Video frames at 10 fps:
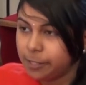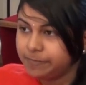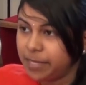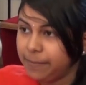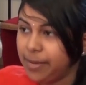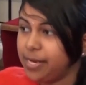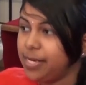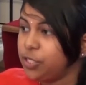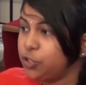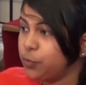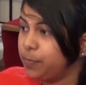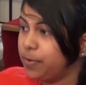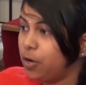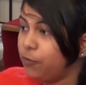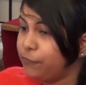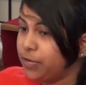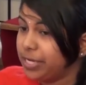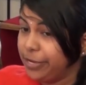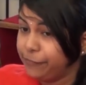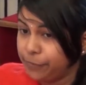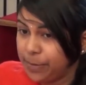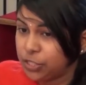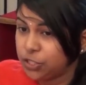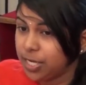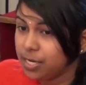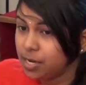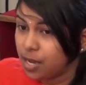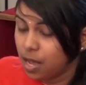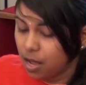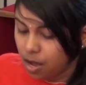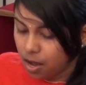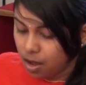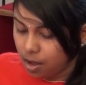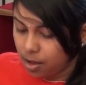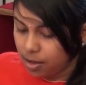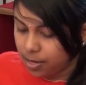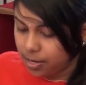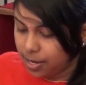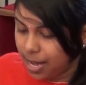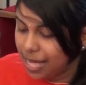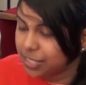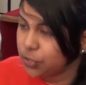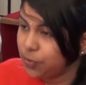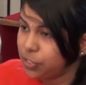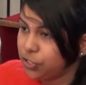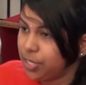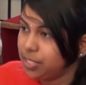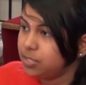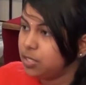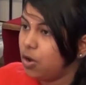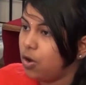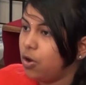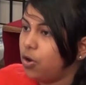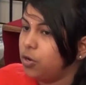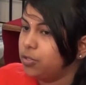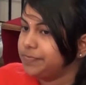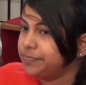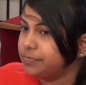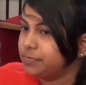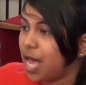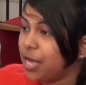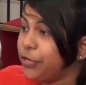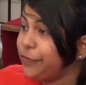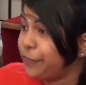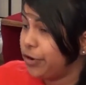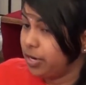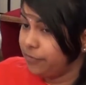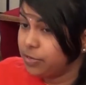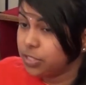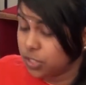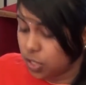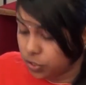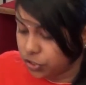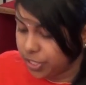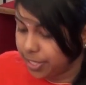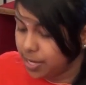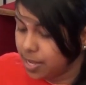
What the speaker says: They may need to offer information, ask questions, or argue for a different solution.